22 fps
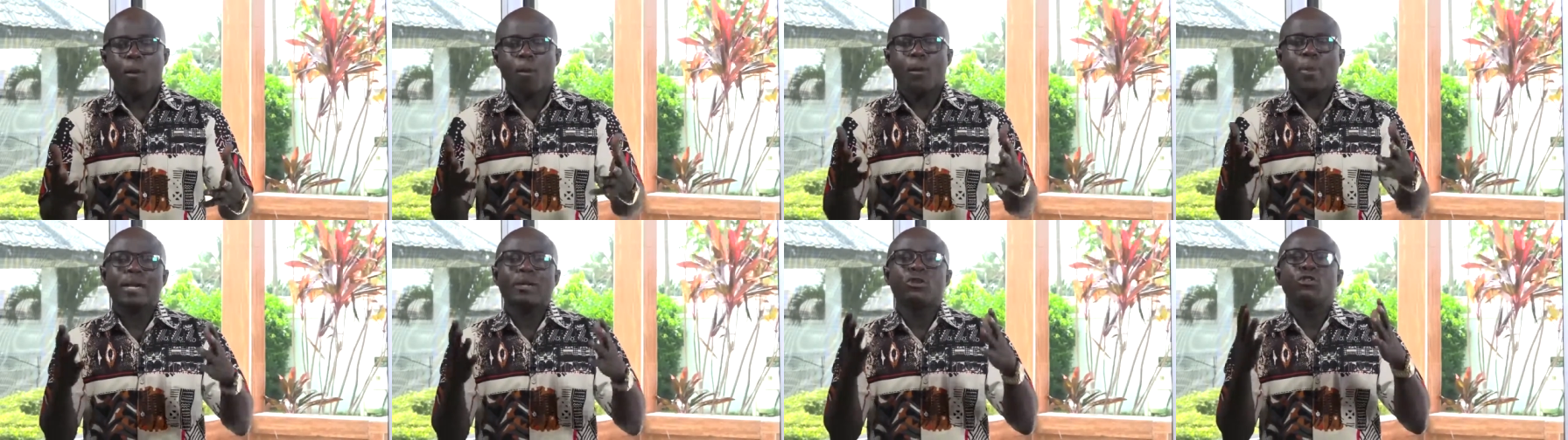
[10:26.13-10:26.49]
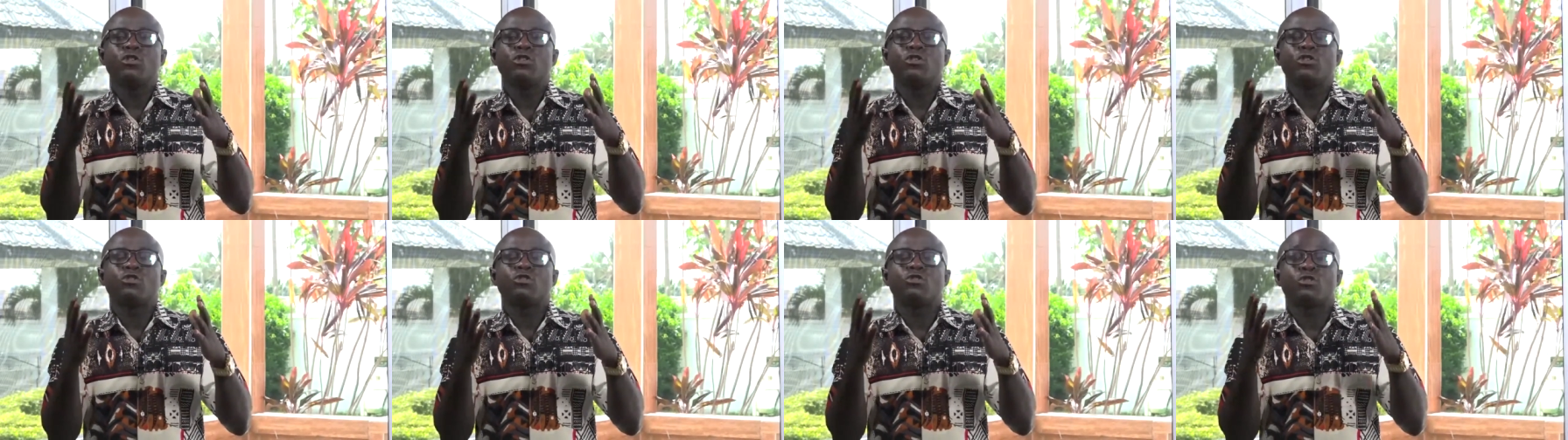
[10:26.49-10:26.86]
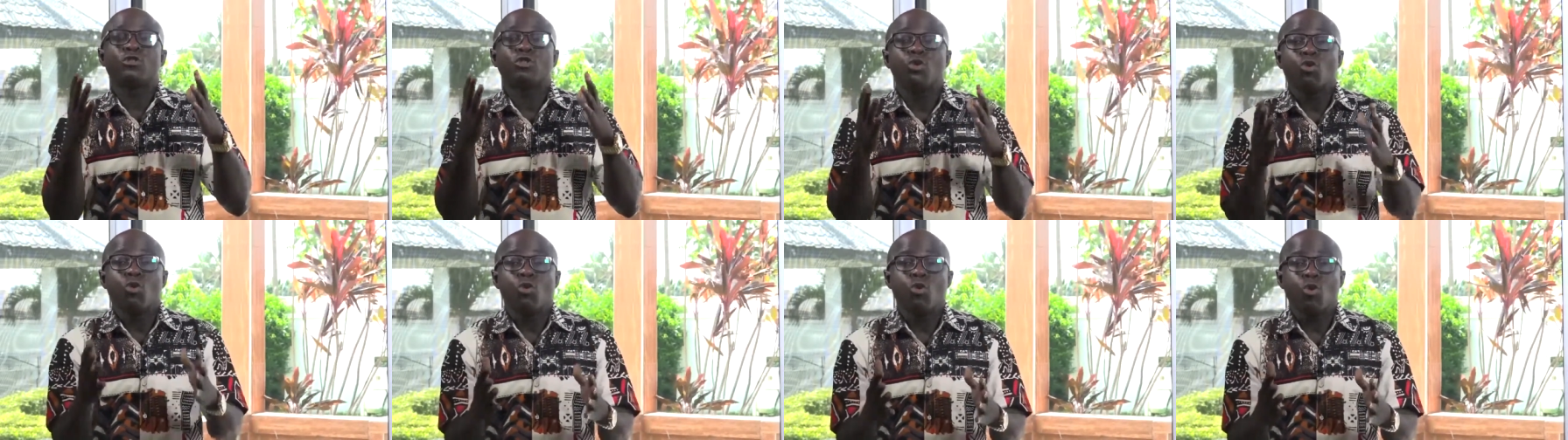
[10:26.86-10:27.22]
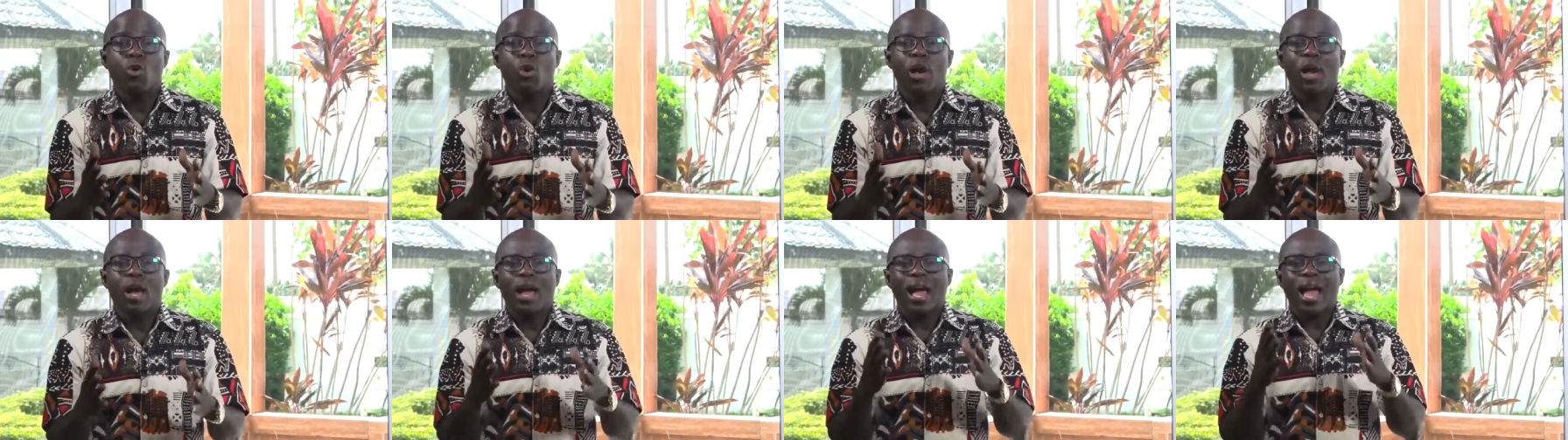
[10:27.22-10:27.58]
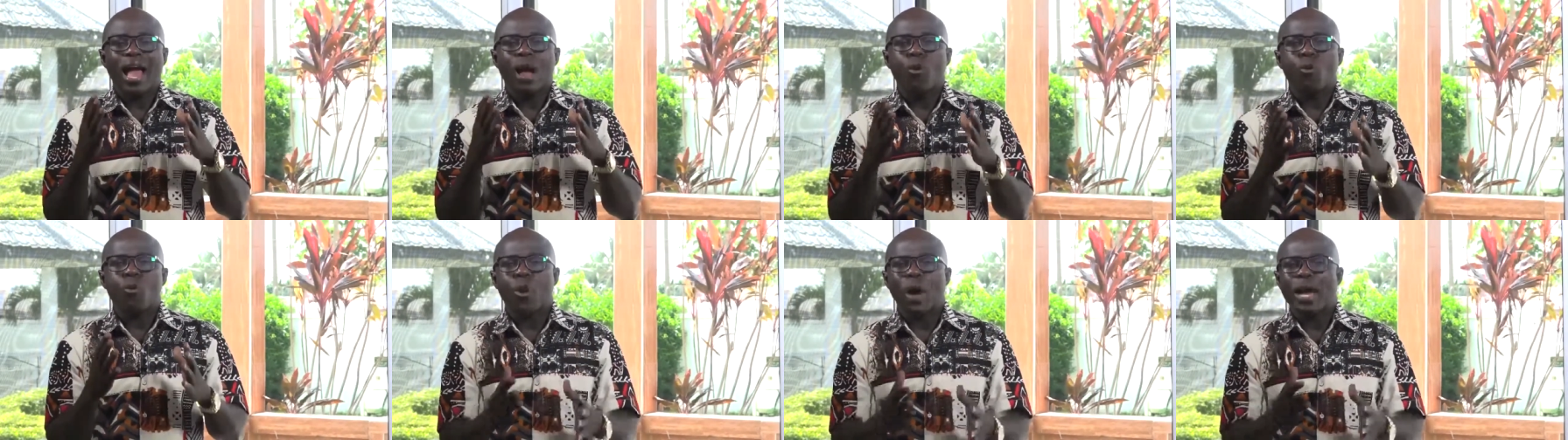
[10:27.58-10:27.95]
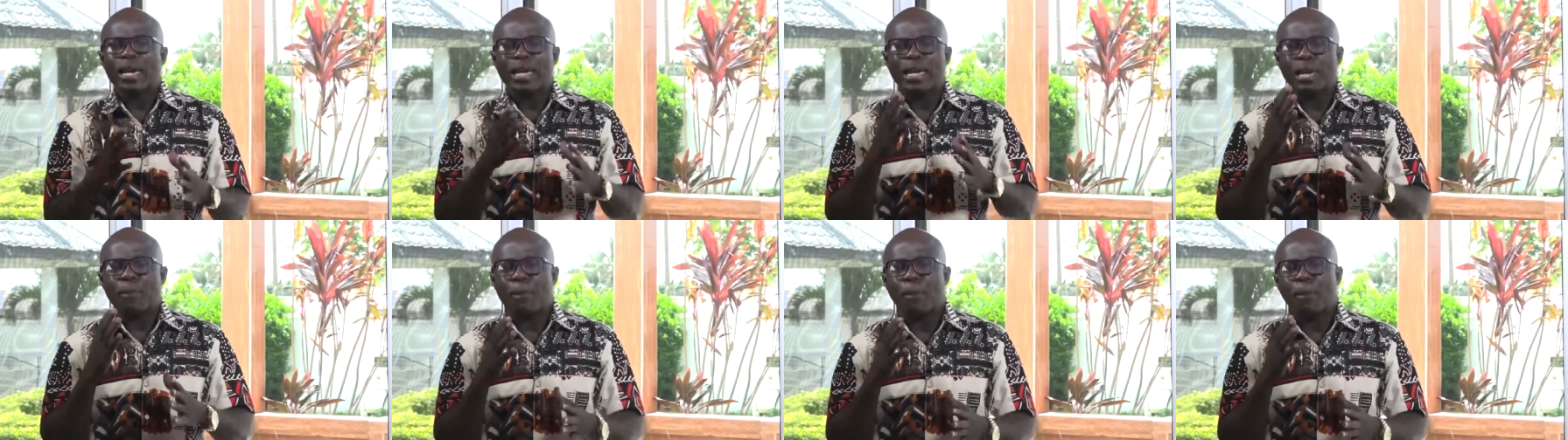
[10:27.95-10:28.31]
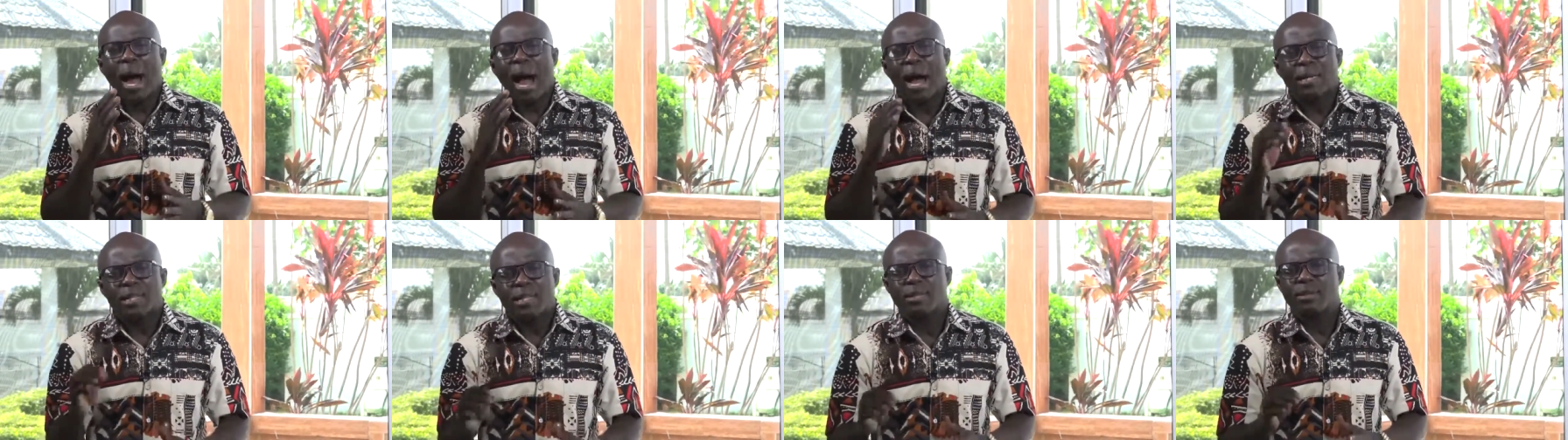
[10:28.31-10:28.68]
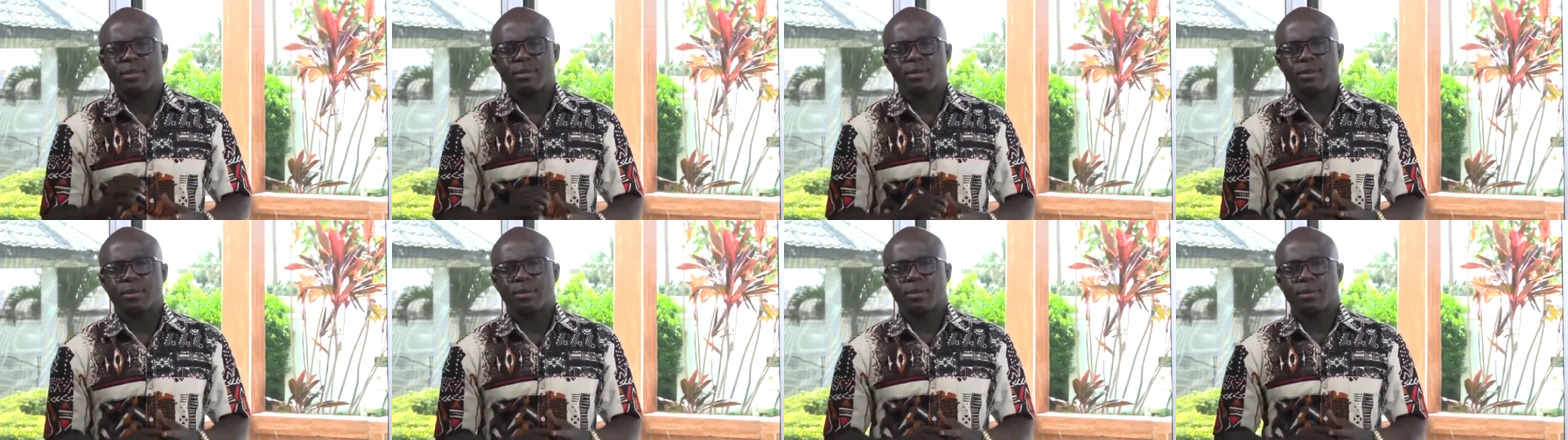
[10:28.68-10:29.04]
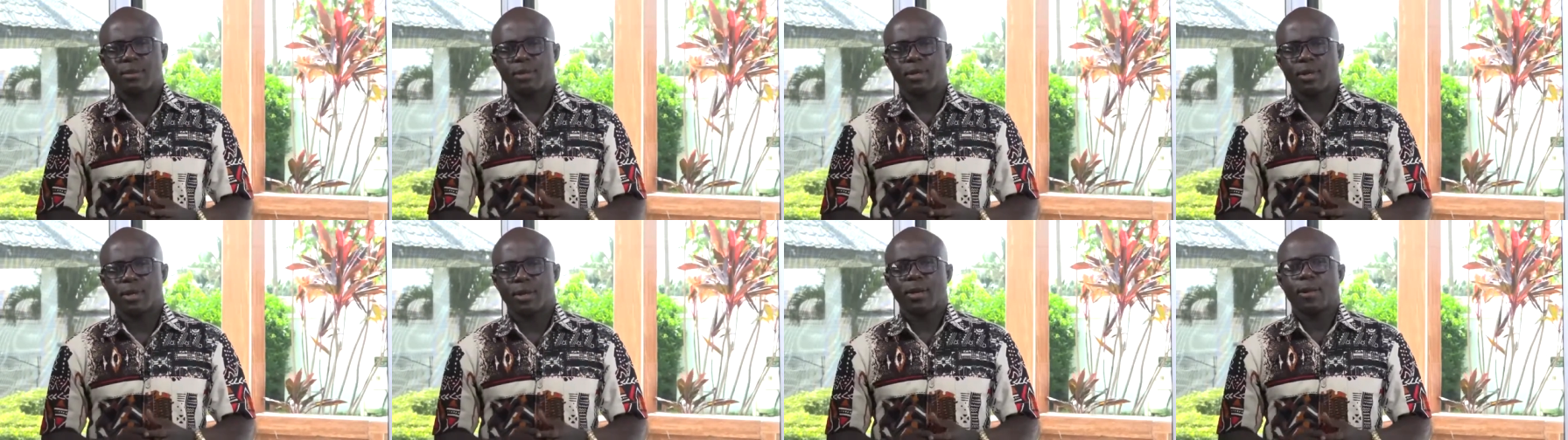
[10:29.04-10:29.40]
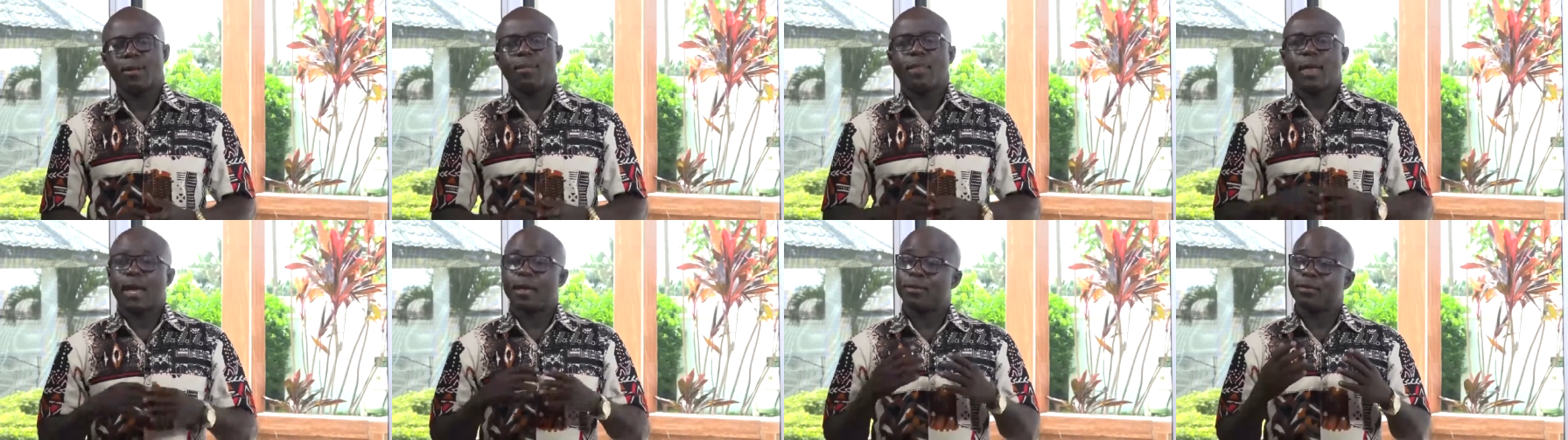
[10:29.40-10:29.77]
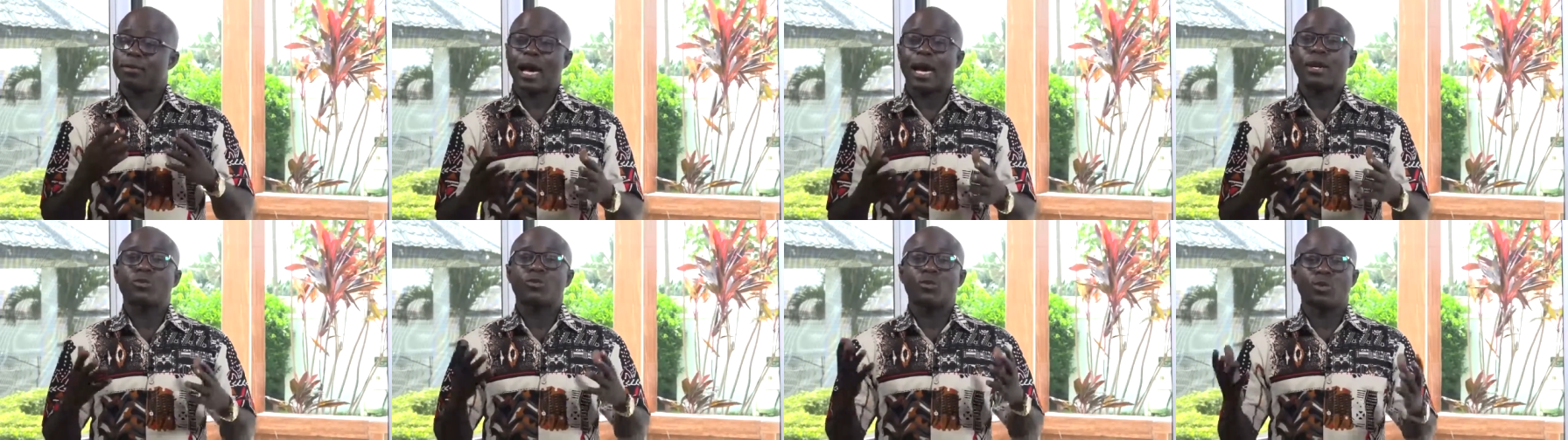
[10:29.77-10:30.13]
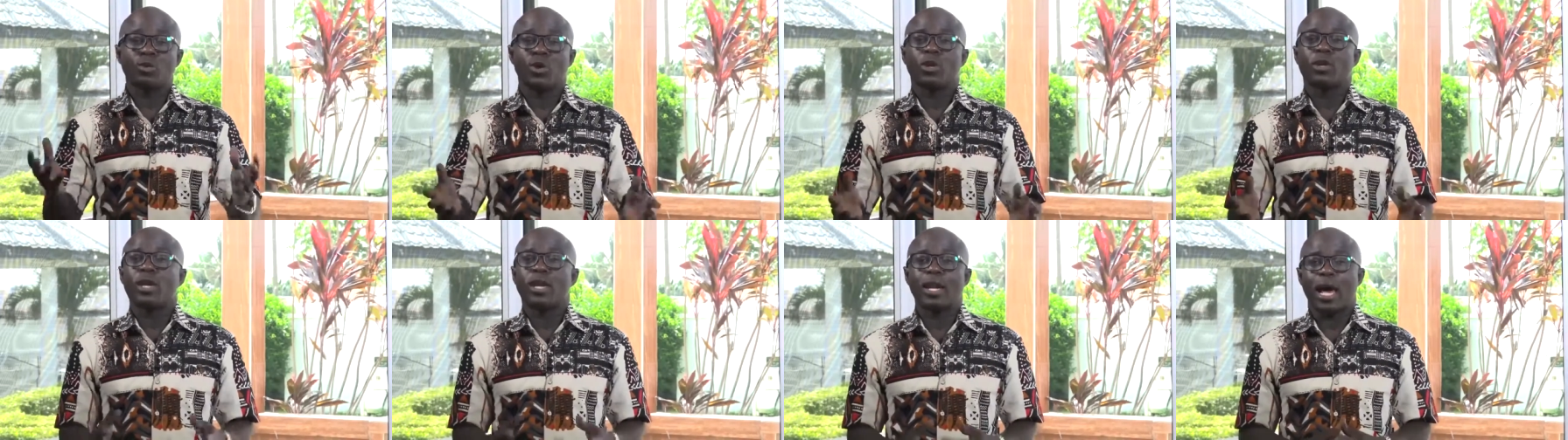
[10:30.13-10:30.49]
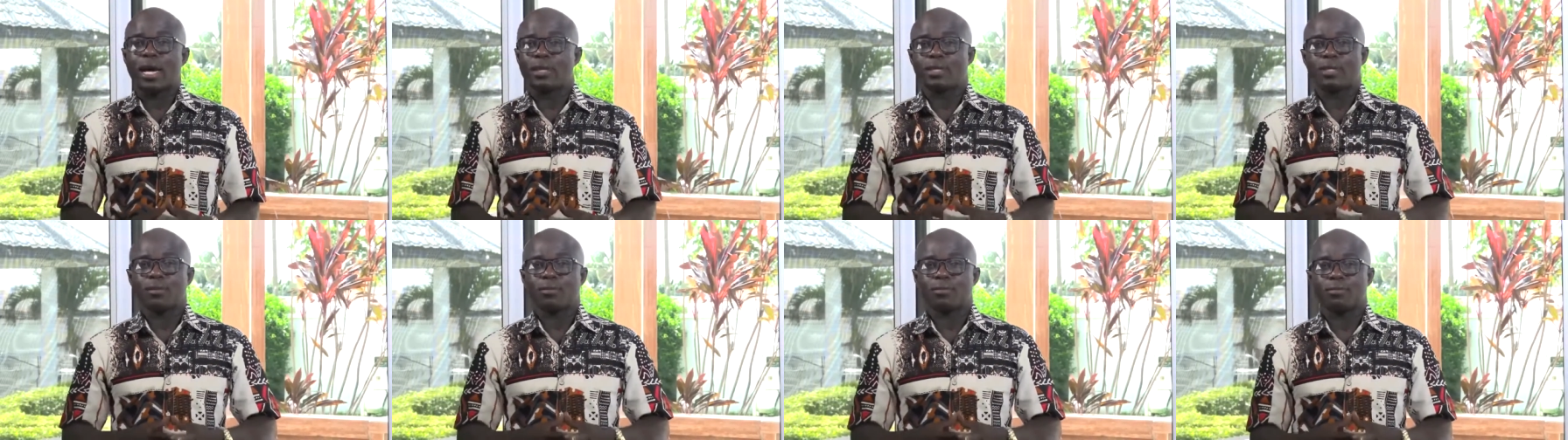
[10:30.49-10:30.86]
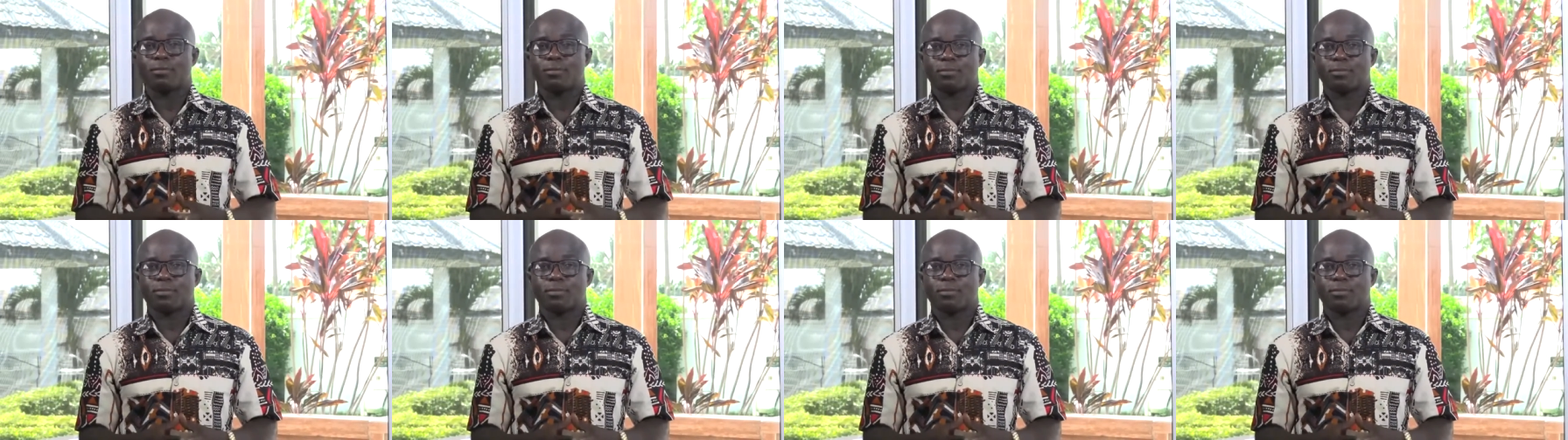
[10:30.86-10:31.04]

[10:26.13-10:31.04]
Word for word: but through a worldly pattern and that will not last.